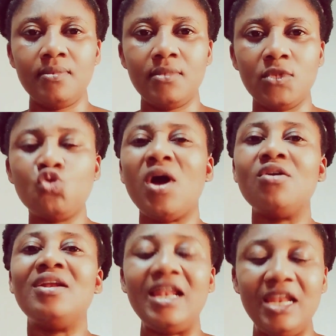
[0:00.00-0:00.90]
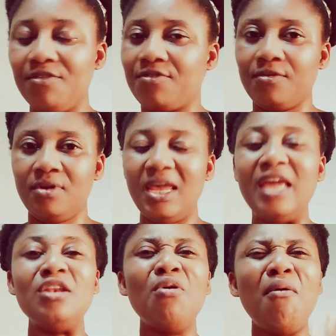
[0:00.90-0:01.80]
to another level.
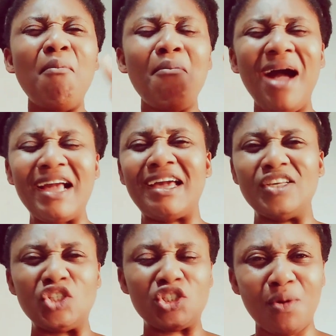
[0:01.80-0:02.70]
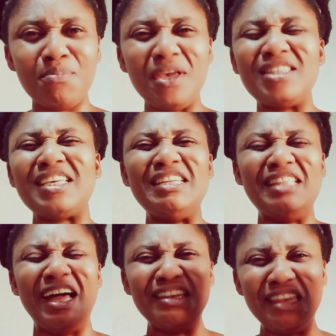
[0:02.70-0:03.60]
And no man can stop it in
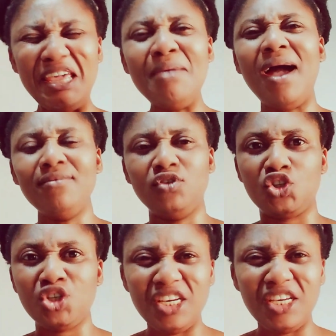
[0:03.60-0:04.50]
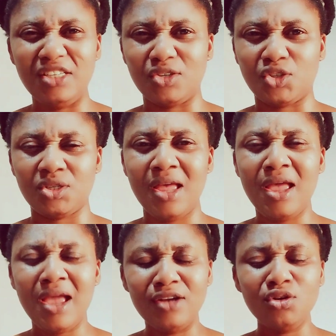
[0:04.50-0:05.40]
the name of Jesus.
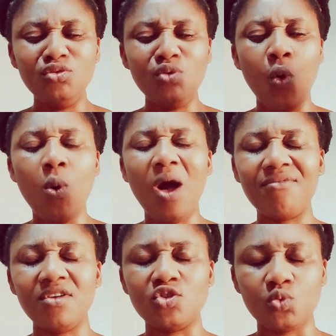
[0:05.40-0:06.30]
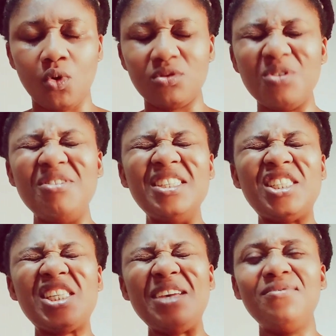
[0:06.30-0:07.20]
I don't know who have this word.
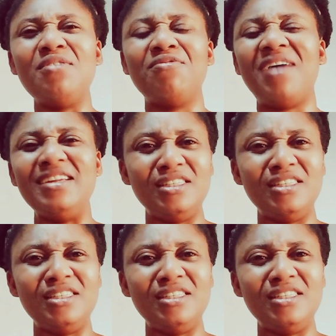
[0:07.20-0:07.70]
Receive divine